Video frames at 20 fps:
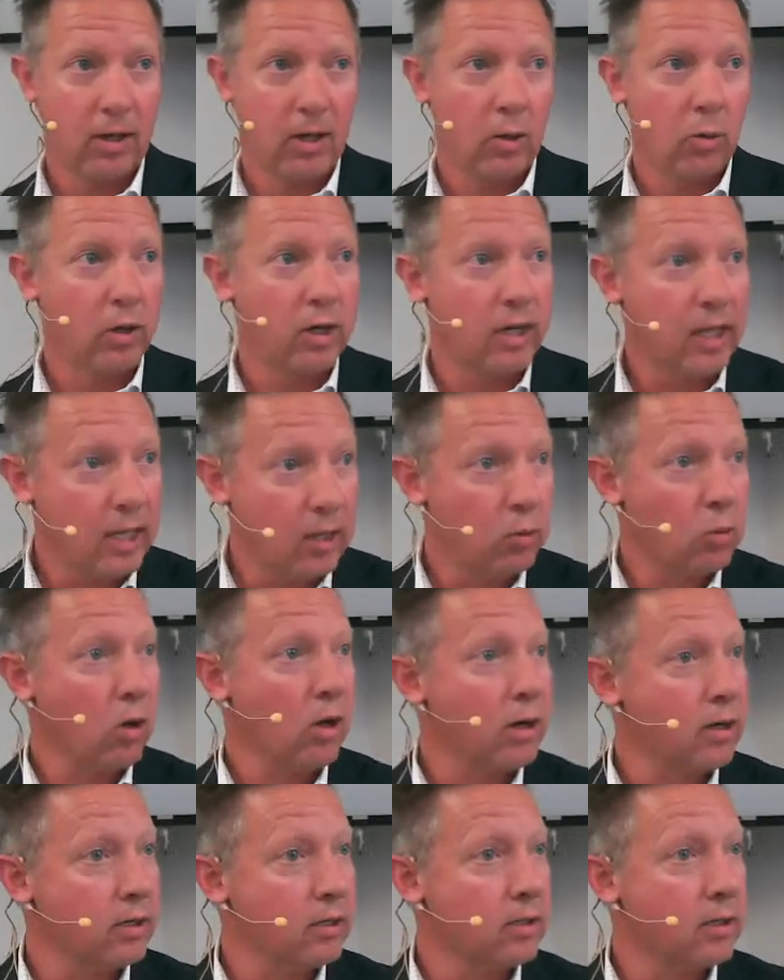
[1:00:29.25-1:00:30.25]
When he
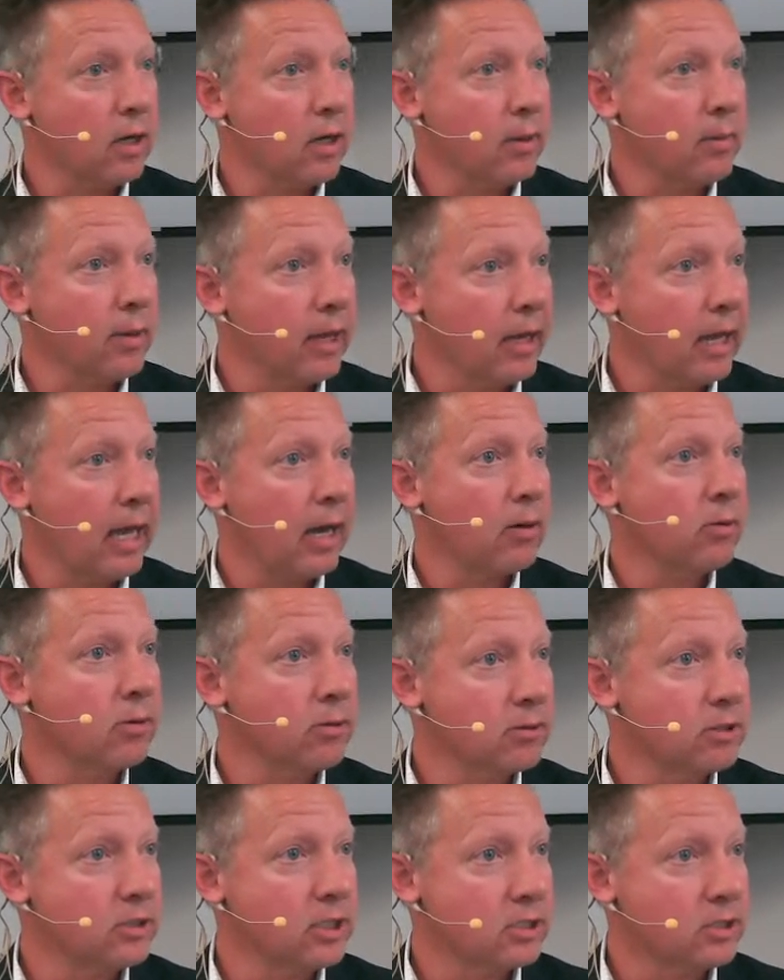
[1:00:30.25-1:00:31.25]
wanted to talk about how we
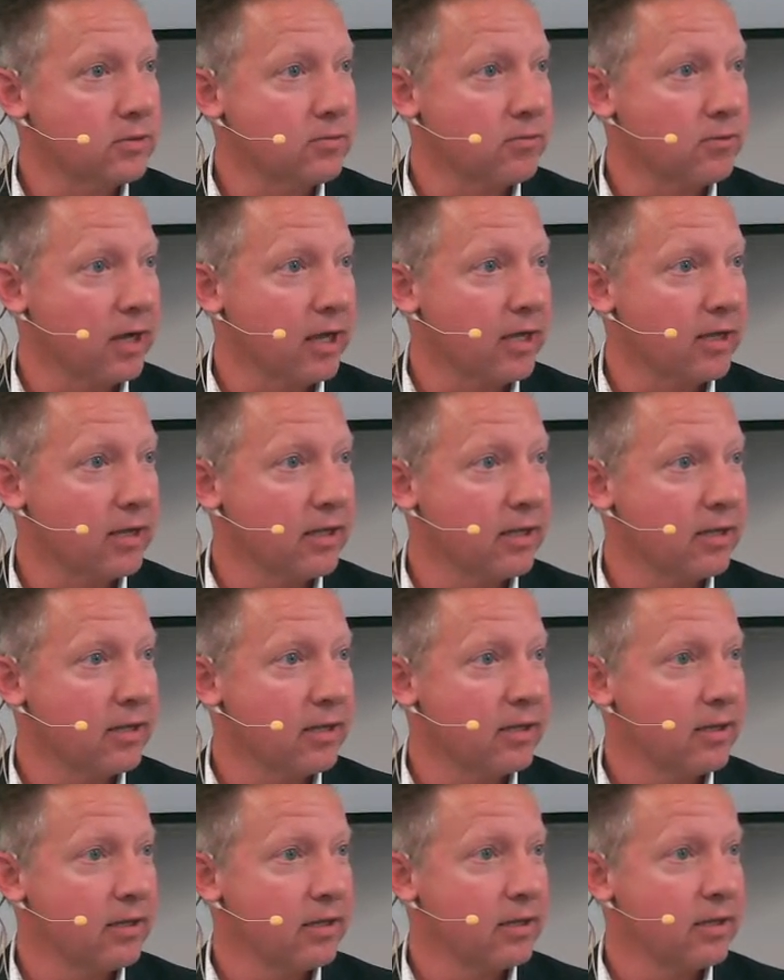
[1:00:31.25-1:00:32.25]
were justified,
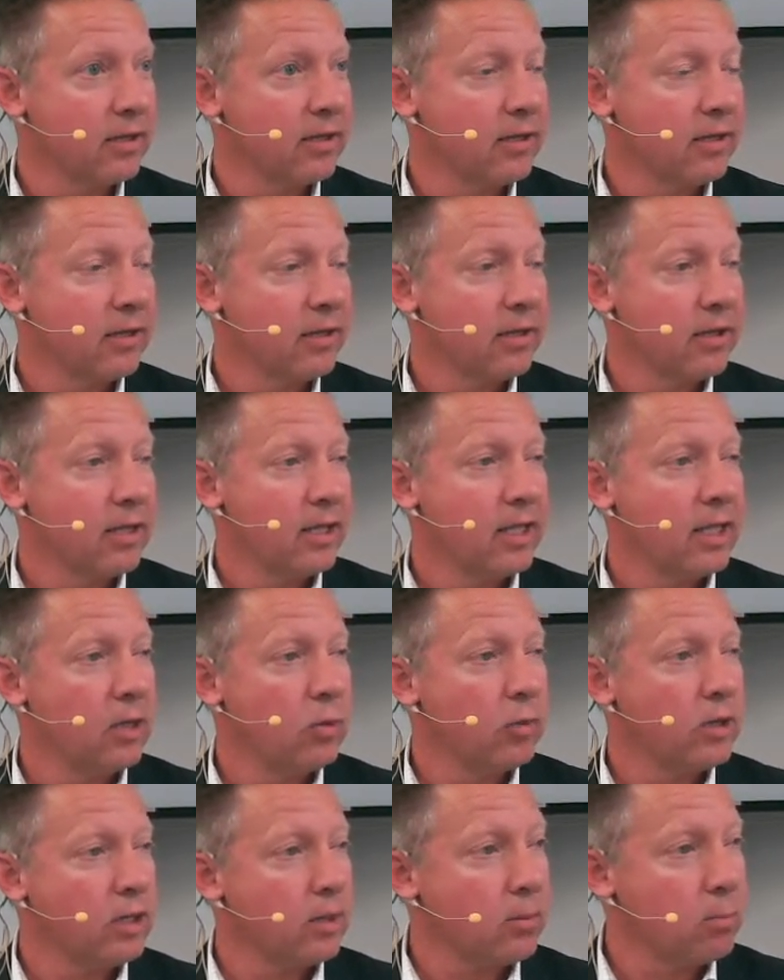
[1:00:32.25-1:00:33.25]
he
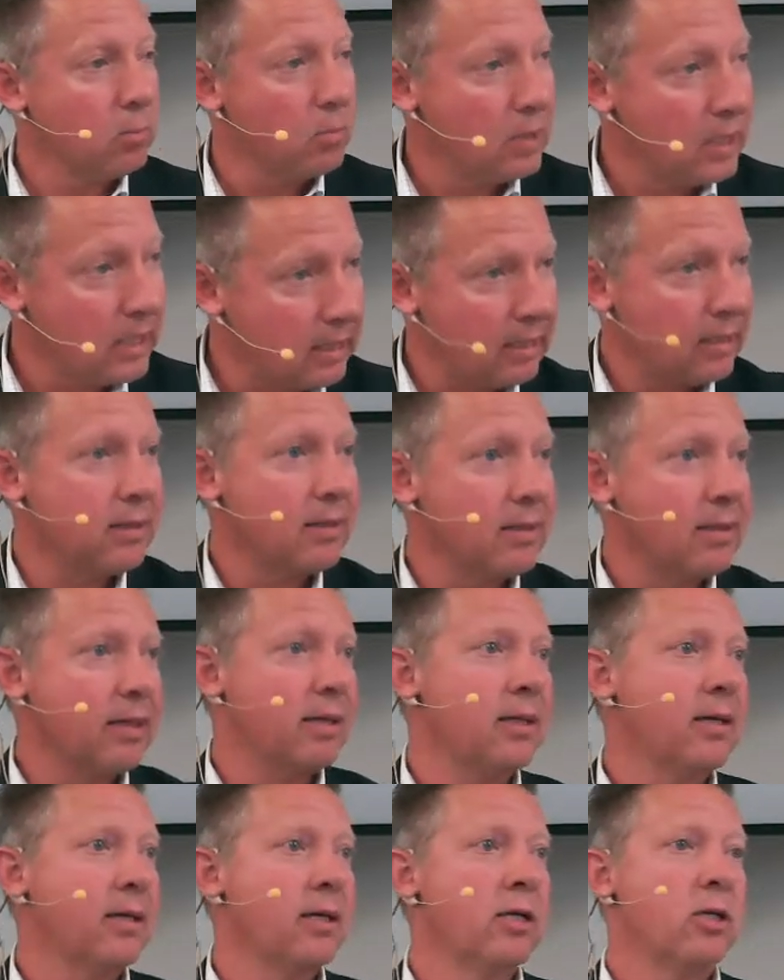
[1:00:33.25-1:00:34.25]
went
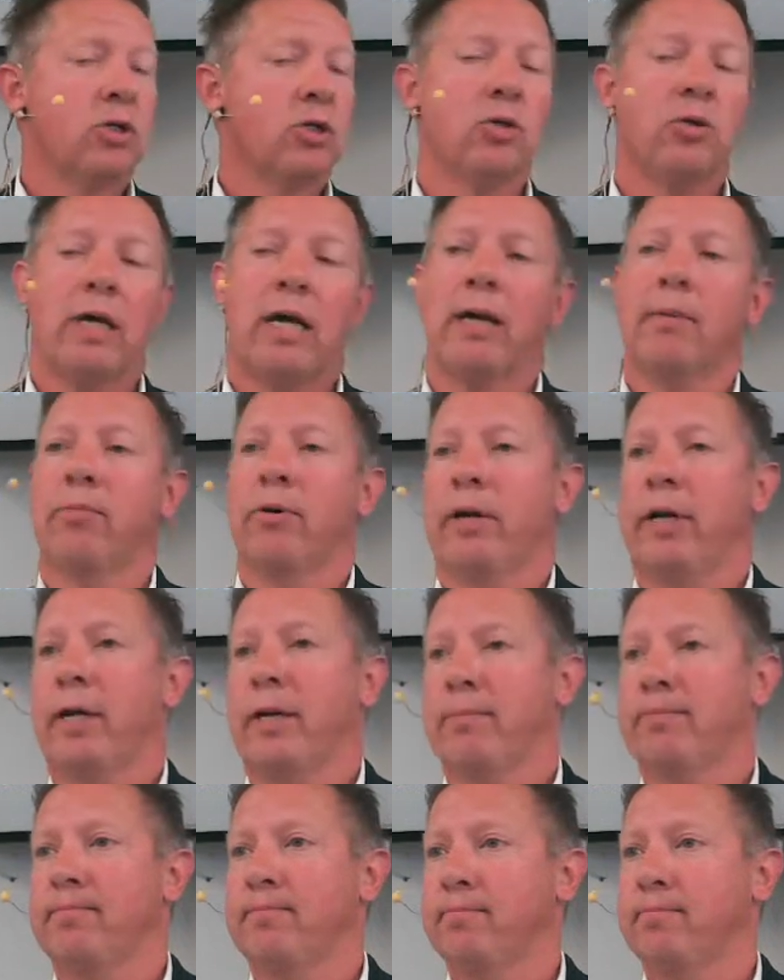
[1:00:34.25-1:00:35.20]
immediately to Abraham.